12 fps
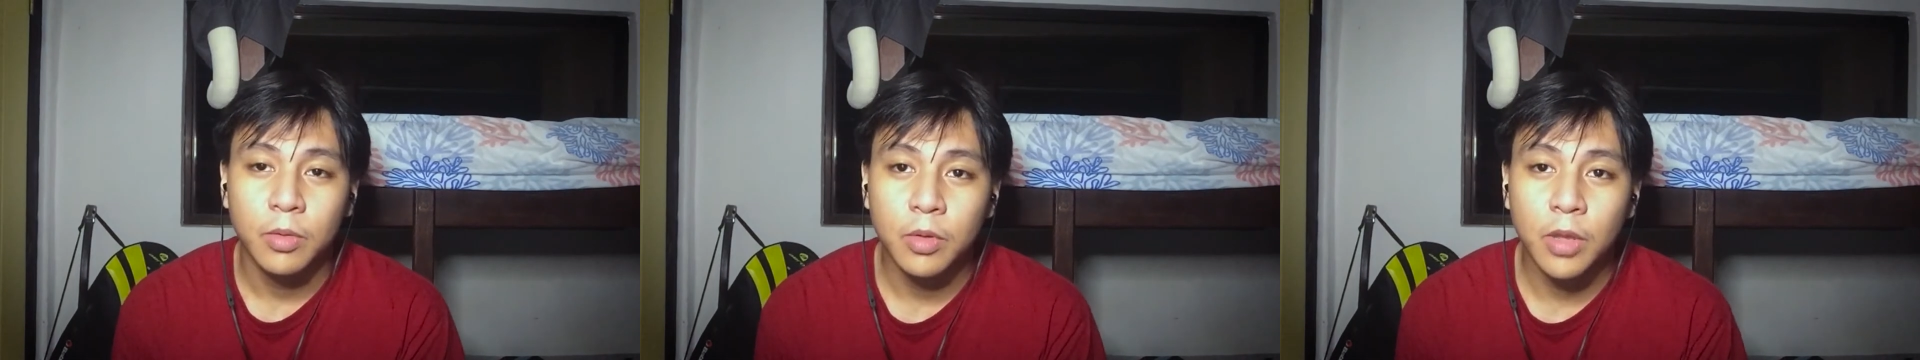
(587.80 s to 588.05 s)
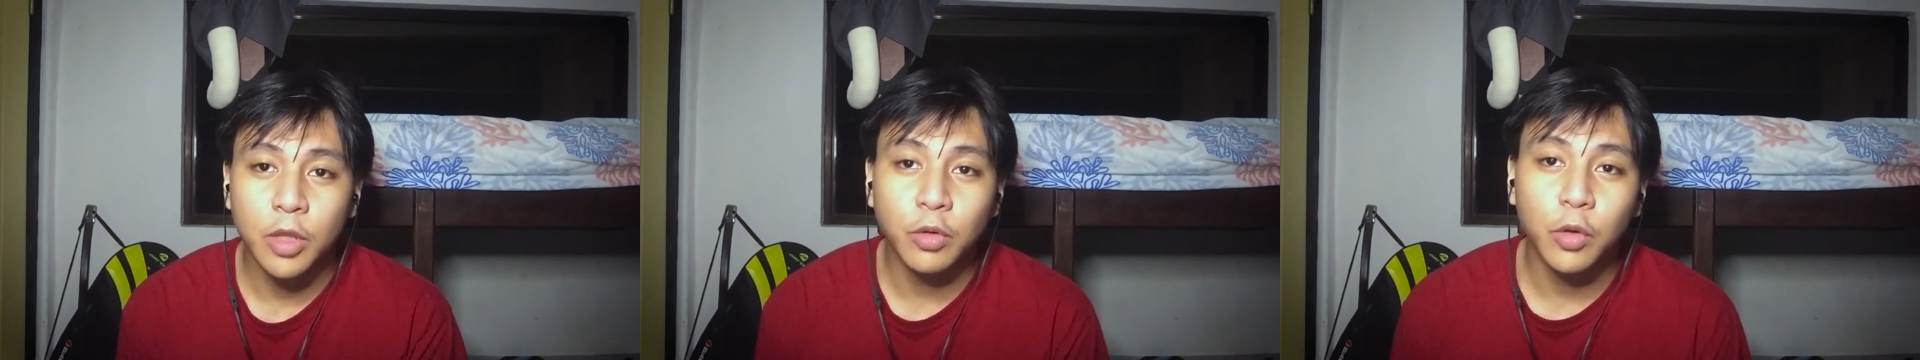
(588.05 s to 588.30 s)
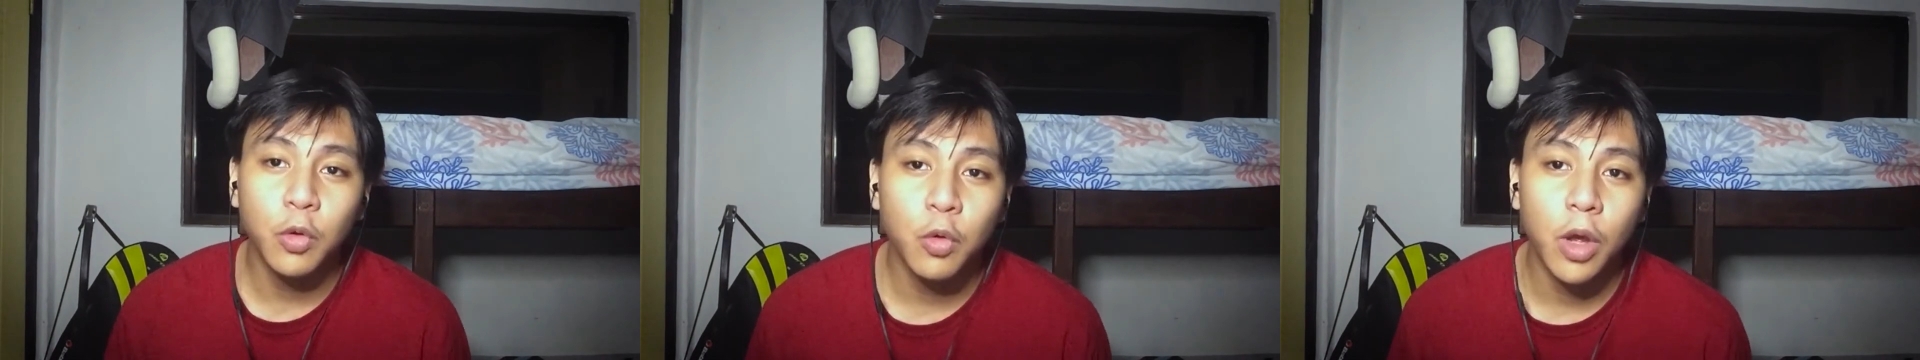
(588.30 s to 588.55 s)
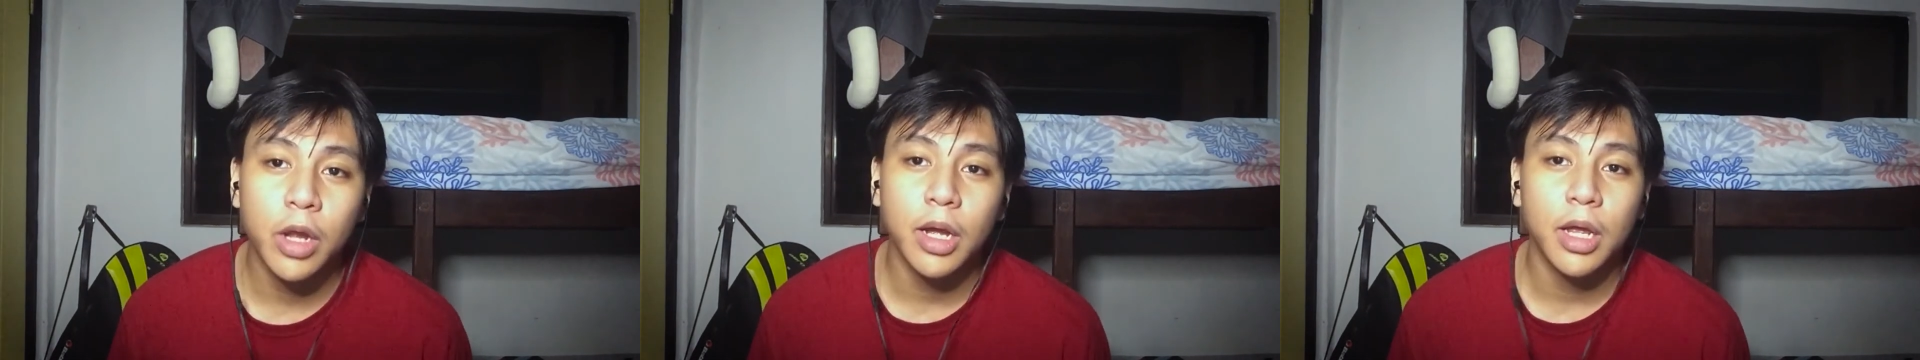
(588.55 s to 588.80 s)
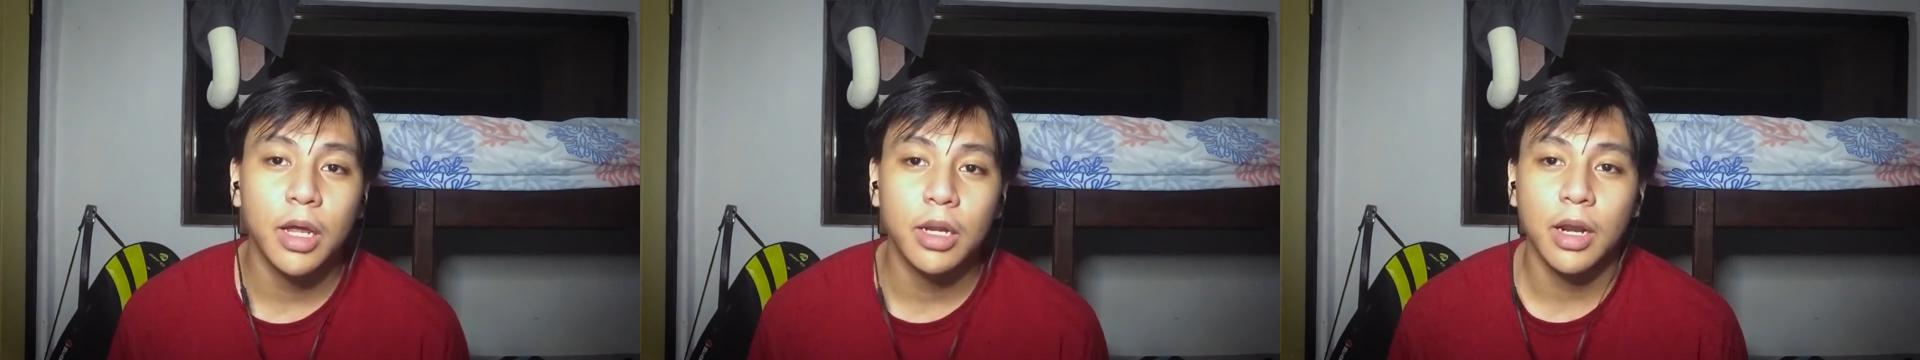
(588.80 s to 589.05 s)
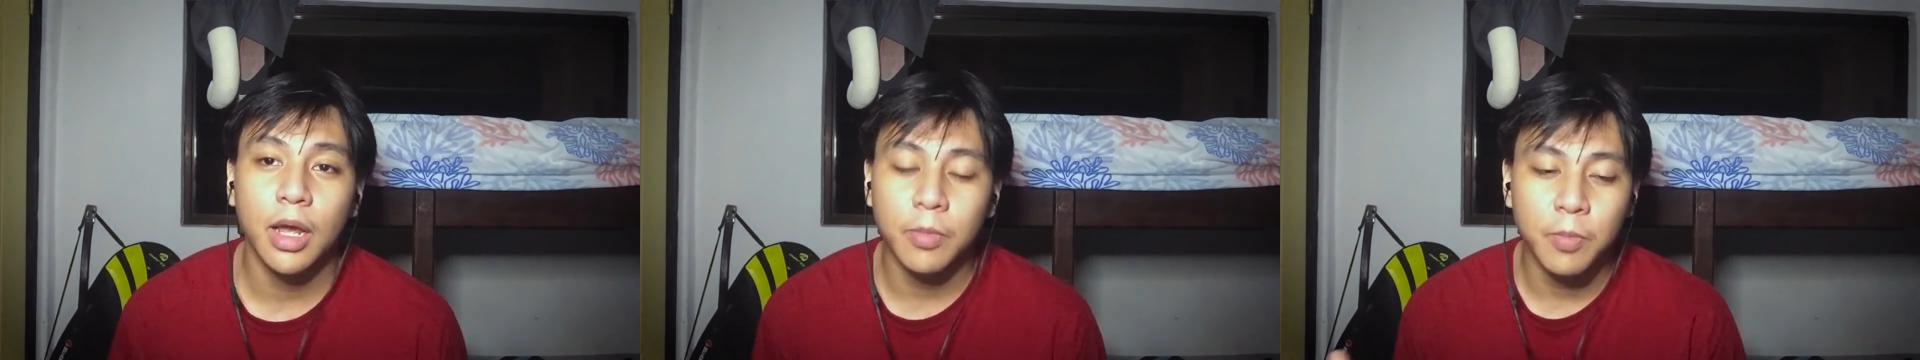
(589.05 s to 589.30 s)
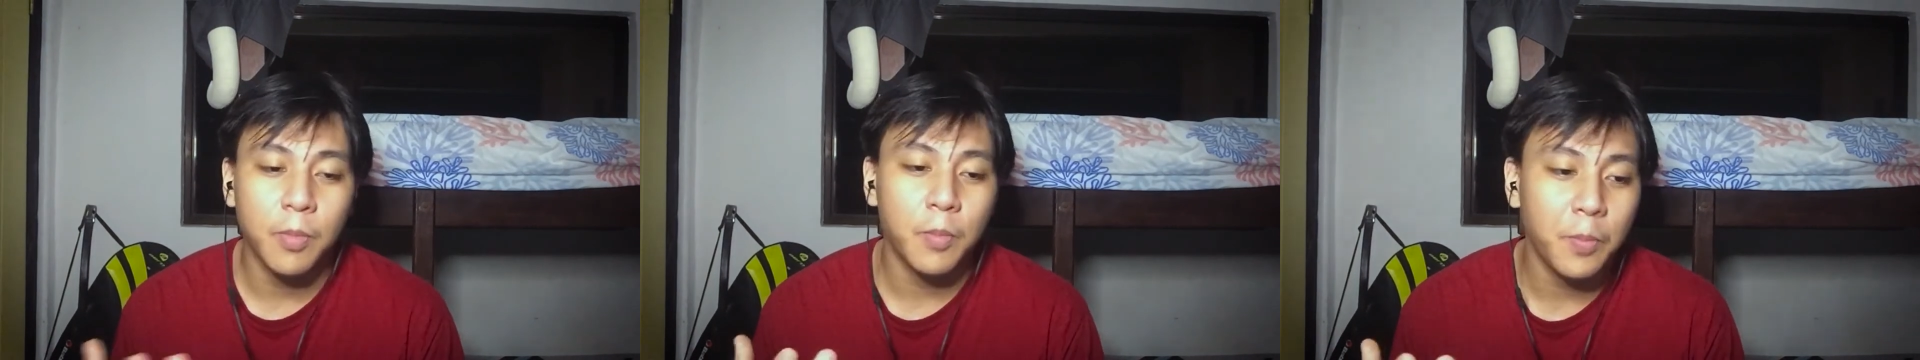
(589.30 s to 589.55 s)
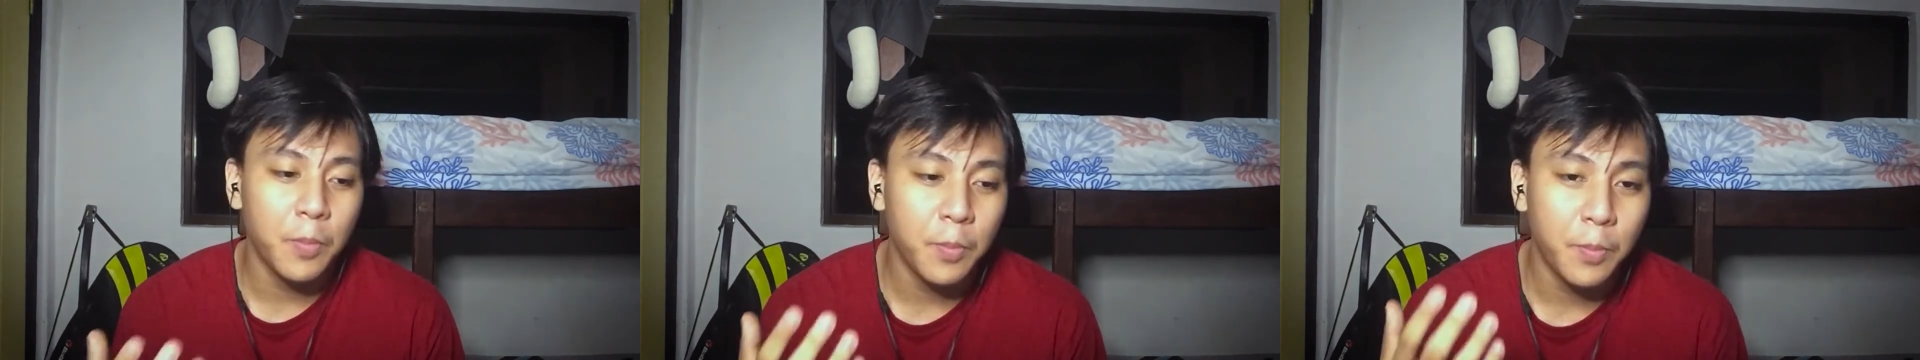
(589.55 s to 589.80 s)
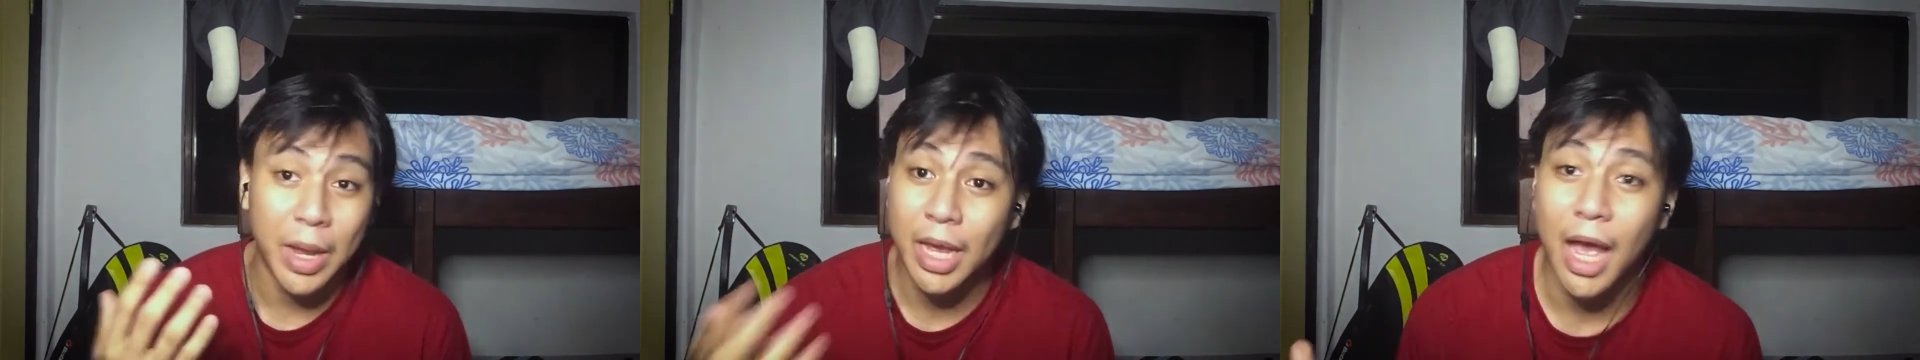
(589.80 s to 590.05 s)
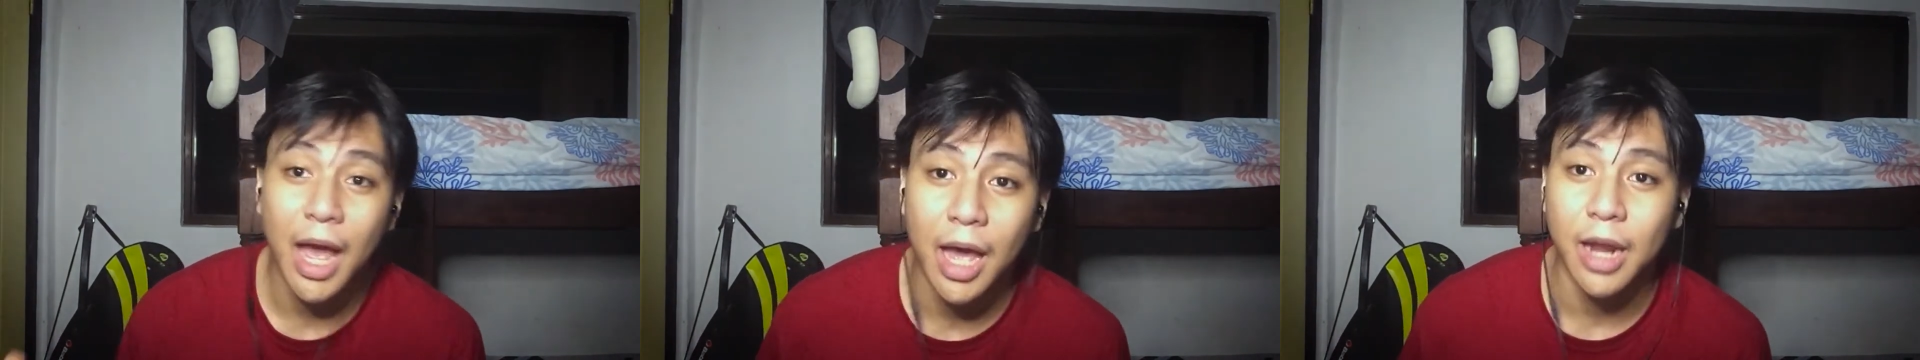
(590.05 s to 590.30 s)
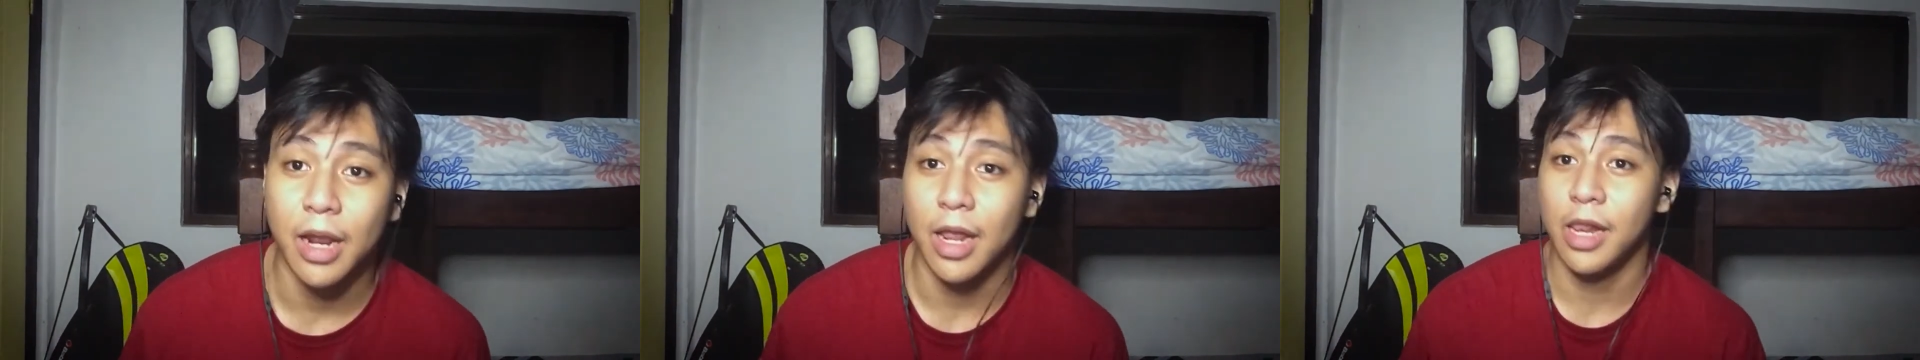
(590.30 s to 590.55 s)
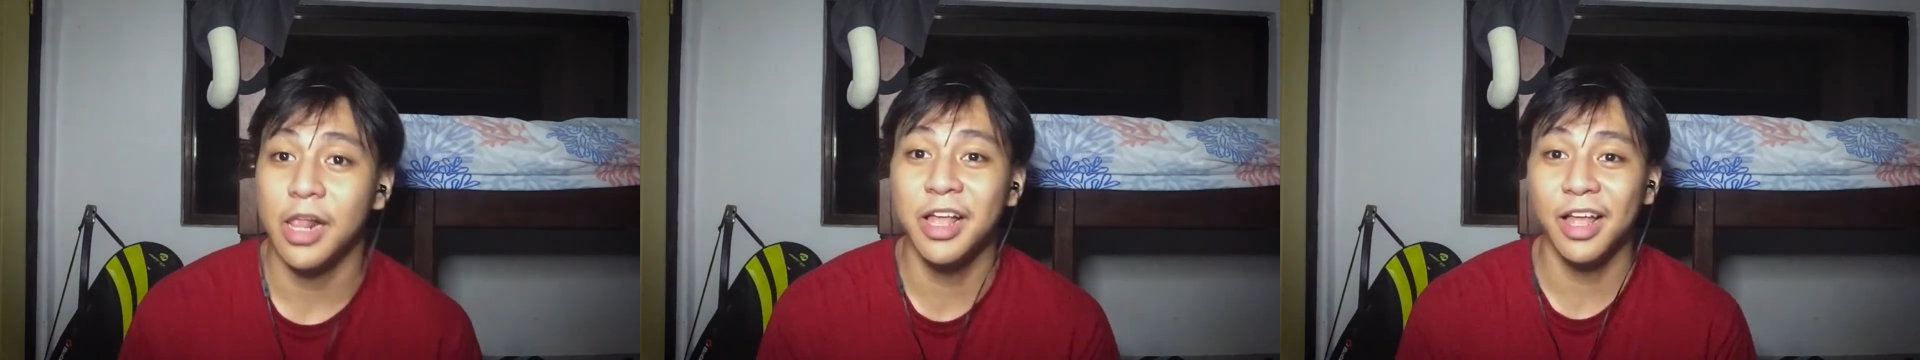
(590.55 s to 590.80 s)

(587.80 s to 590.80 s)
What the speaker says: natutulungan ka ng pag-aaral,